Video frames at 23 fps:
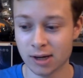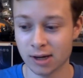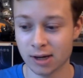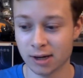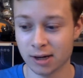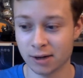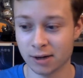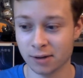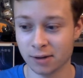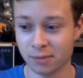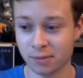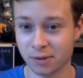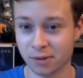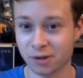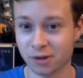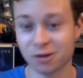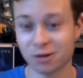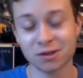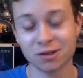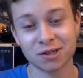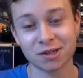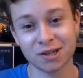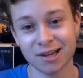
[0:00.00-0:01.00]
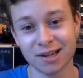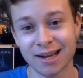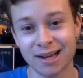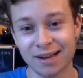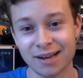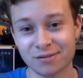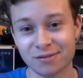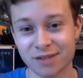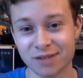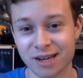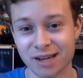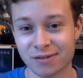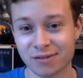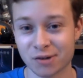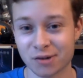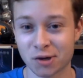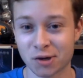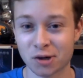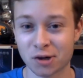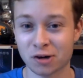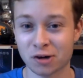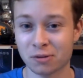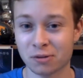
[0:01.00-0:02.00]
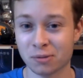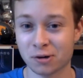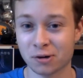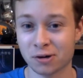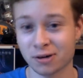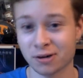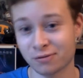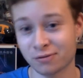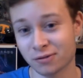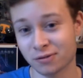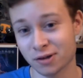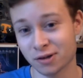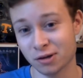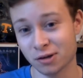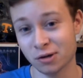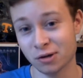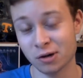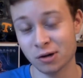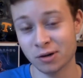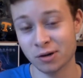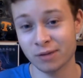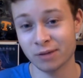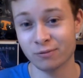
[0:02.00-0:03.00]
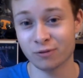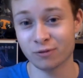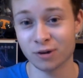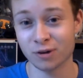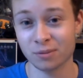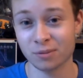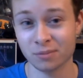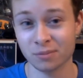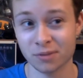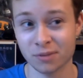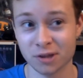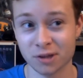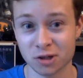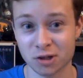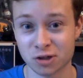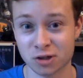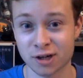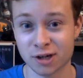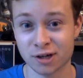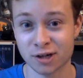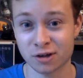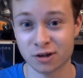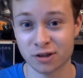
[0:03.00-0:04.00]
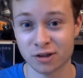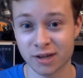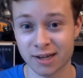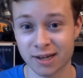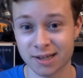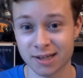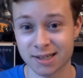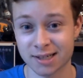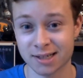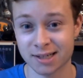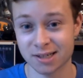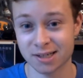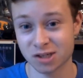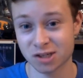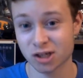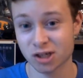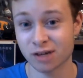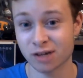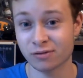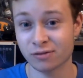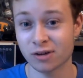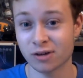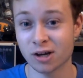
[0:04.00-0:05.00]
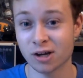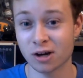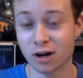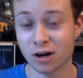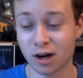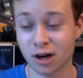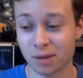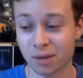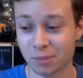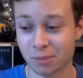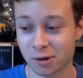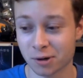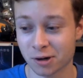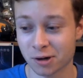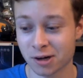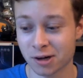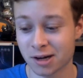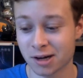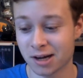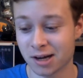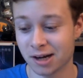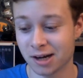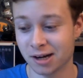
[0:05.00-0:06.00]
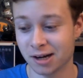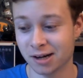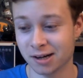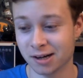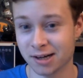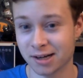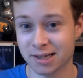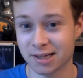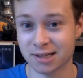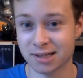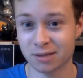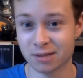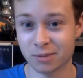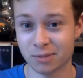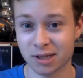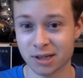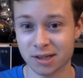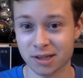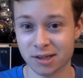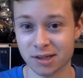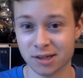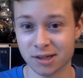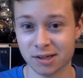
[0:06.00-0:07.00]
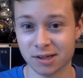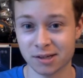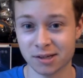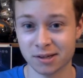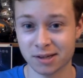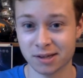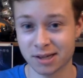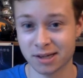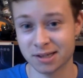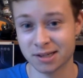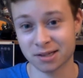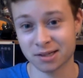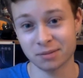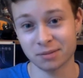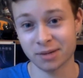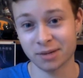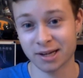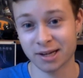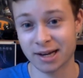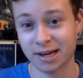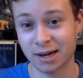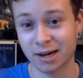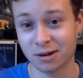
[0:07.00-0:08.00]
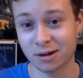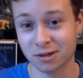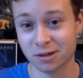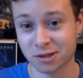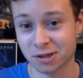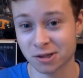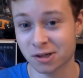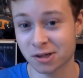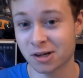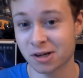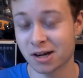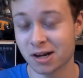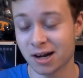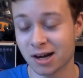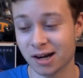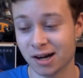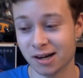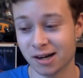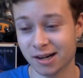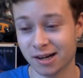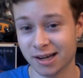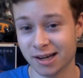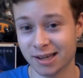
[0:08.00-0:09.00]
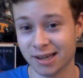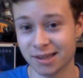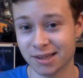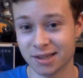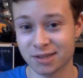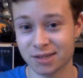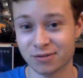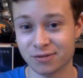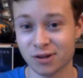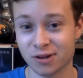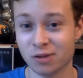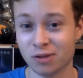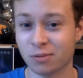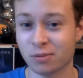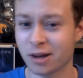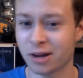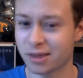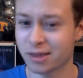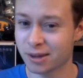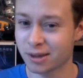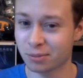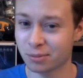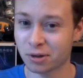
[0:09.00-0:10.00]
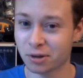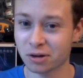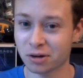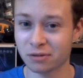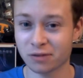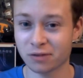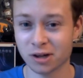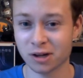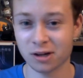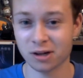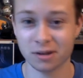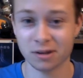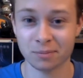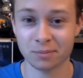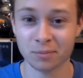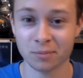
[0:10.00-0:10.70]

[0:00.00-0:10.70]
You're also going to have David Harbour, if you know him from the Stranger Things. He's Chief Hopper. He's going to be a character in this film. I think part of